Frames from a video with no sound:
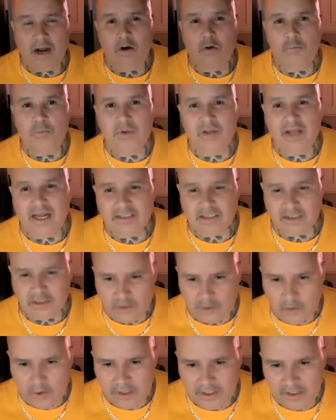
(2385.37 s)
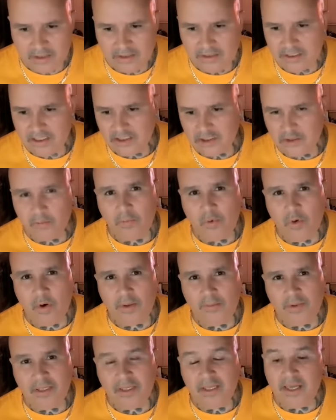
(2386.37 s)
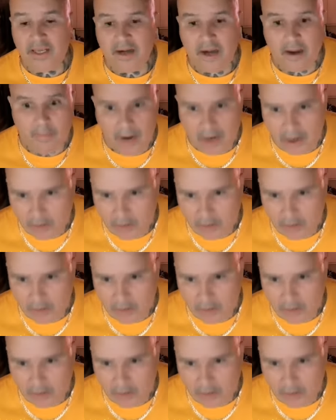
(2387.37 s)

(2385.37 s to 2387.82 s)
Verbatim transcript: I hope you guys enjoyed it. This your boy B, and I'm